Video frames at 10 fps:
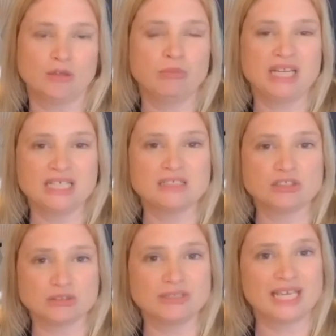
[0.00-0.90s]
Please
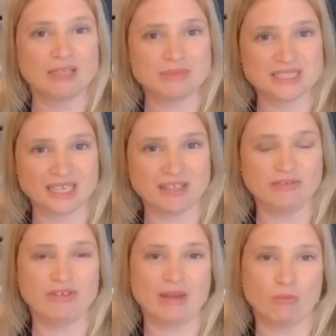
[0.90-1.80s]
do keep
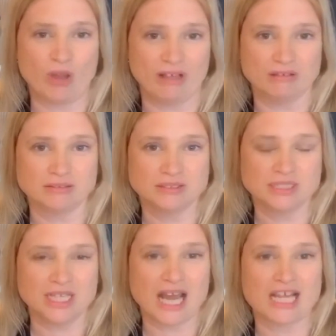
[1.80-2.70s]
safe and well
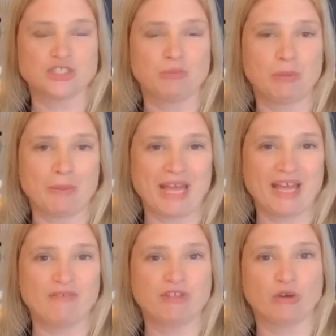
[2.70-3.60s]
as you
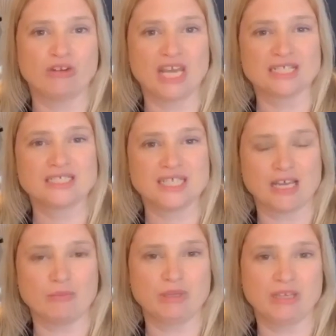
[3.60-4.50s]
prepare for your next
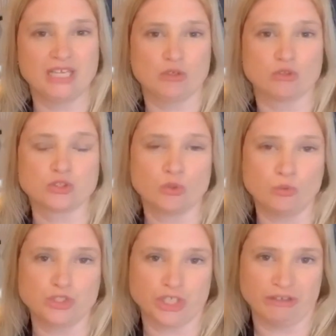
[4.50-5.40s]
step in your
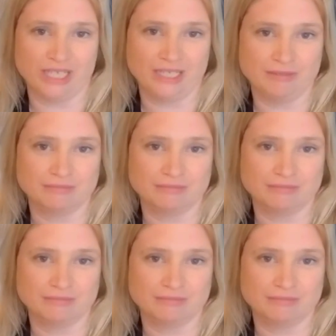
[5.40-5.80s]
school journey.